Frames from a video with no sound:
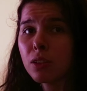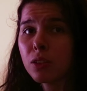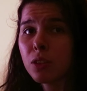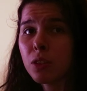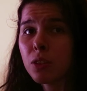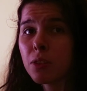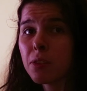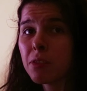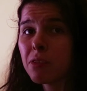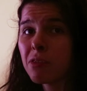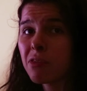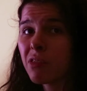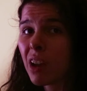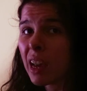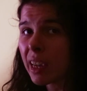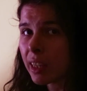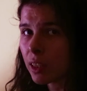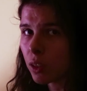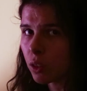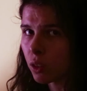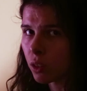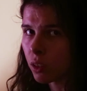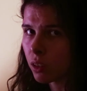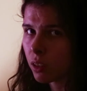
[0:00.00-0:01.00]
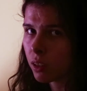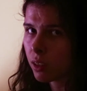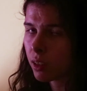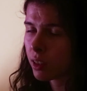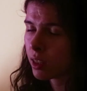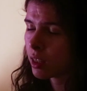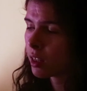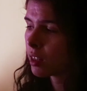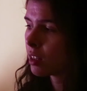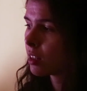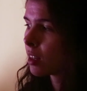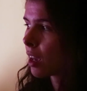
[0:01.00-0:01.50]
to the final
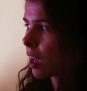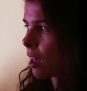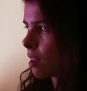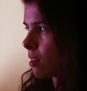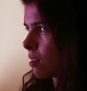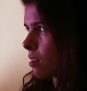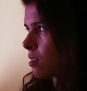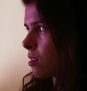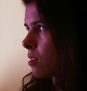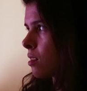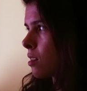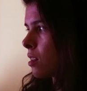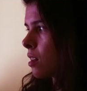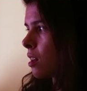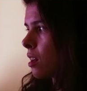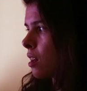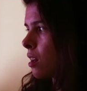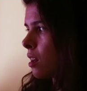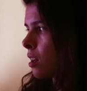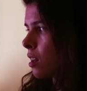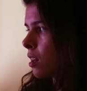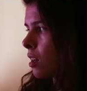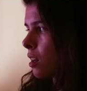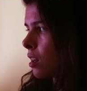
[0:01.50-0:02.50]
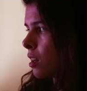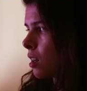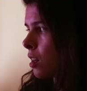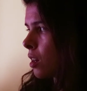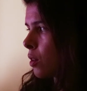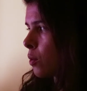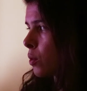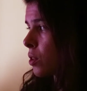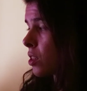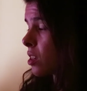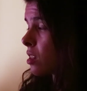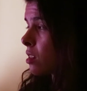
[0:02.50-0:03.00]
test,
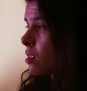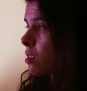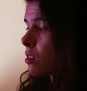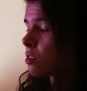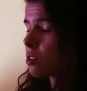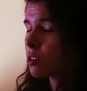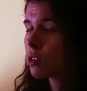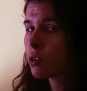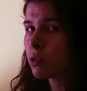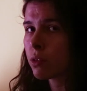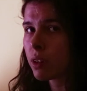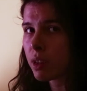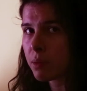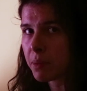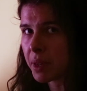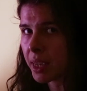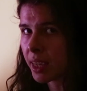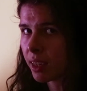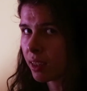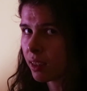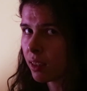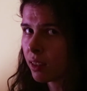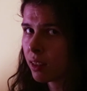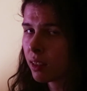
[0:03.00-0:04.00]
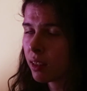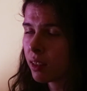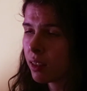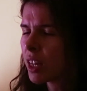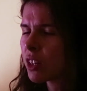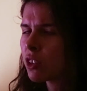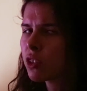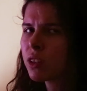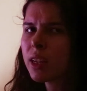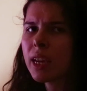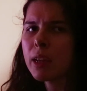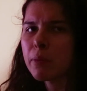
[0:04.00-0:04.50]
which is streaming.
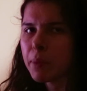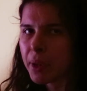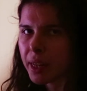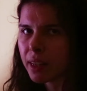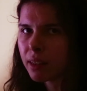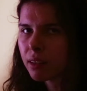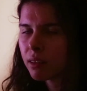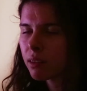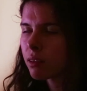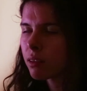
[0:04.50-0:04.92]
Entertainment.